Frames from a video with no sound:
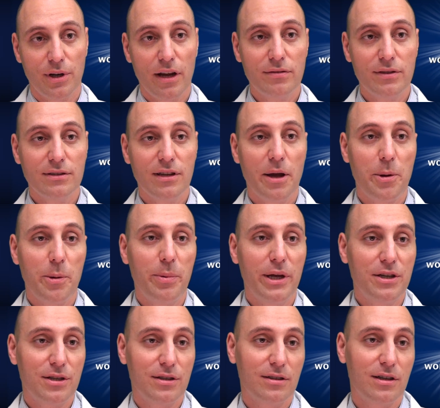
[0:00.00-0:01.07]
Every time a
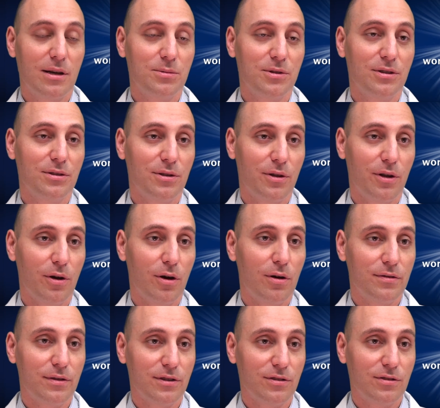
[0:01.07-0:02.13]
patient comes into the
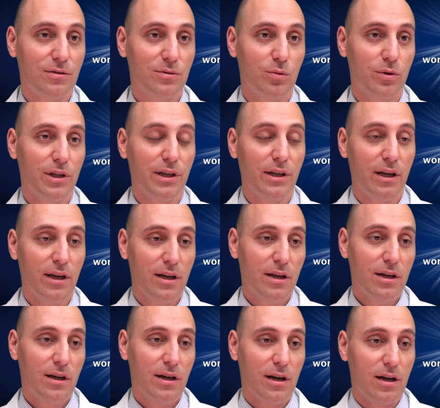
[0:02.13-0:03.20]
office, we
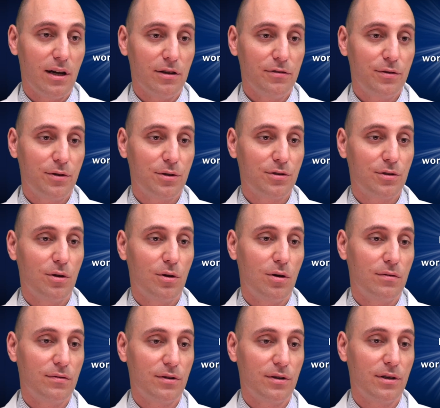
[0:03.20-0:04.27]
first go
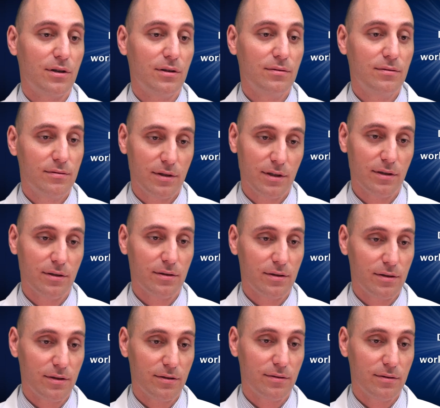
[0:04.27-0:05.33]
over
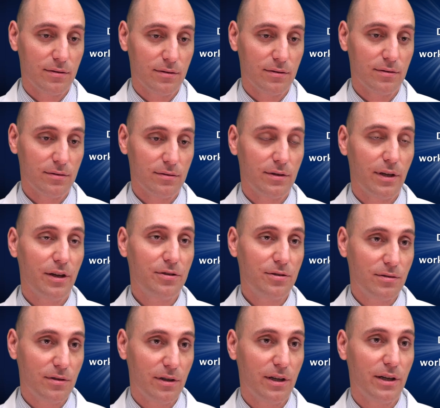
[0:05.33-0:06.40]
the
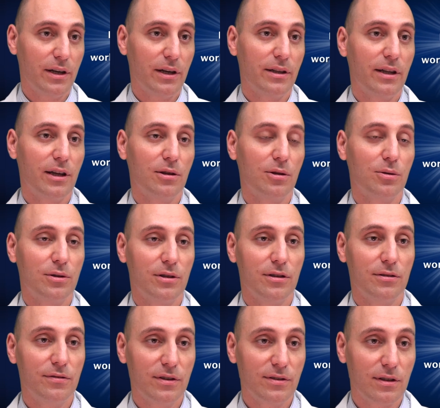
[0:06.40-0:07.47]
history and then look at
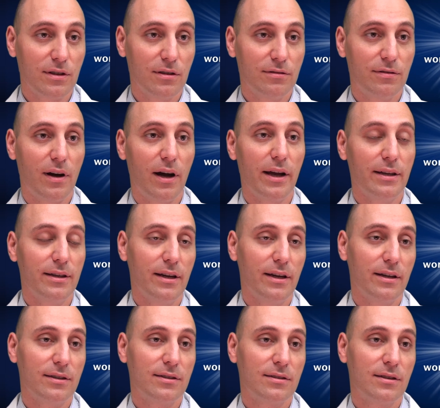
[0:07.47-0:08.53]
the physical
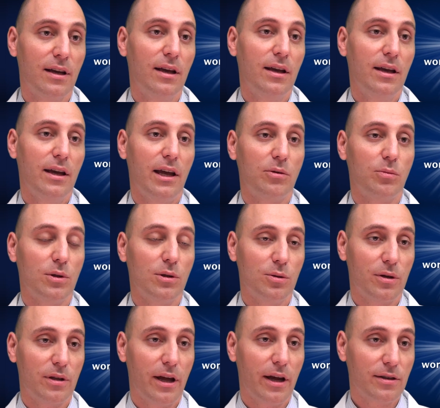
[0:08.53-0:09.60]
findings, and we
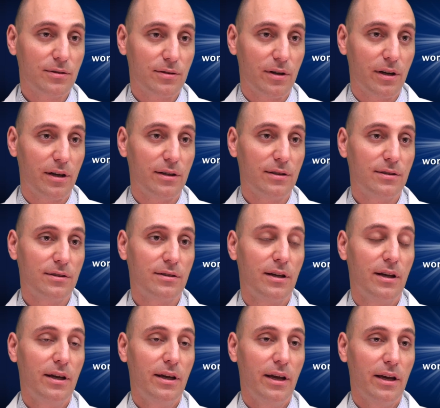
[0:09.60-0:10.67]
look at x-rays,
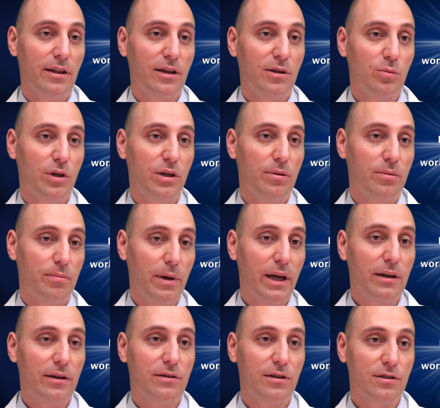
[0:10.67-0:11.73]
and then we
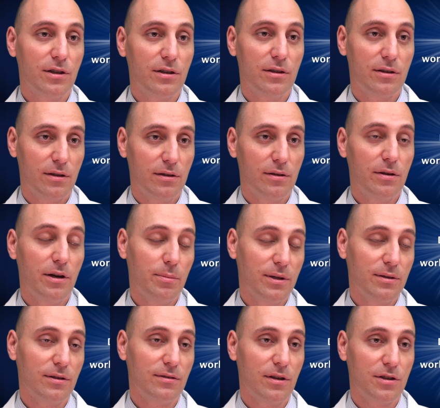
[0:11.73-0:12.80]
make a
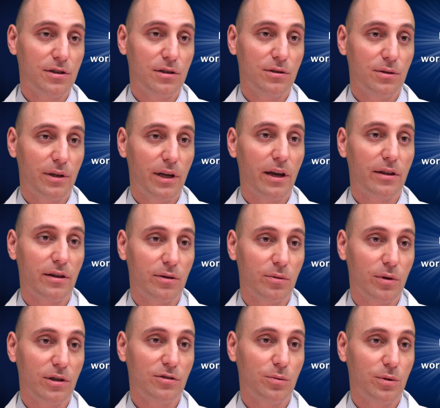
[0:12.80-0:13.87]
treatment decision together.
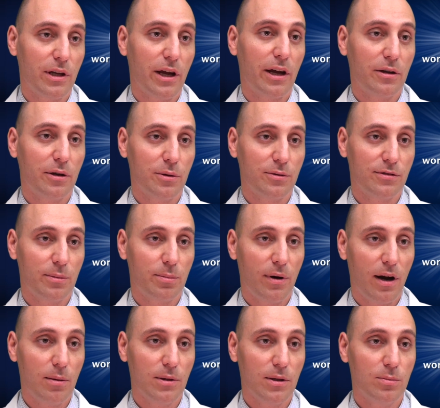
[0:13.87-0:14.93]
Once we diagnose the
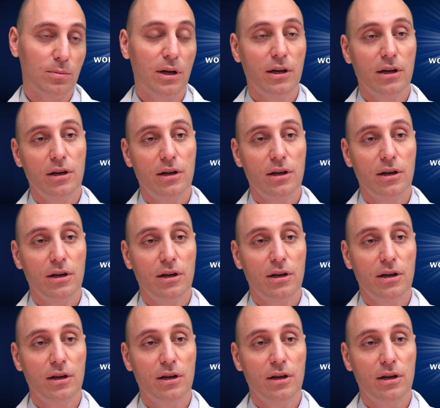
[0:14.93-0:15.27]
problem,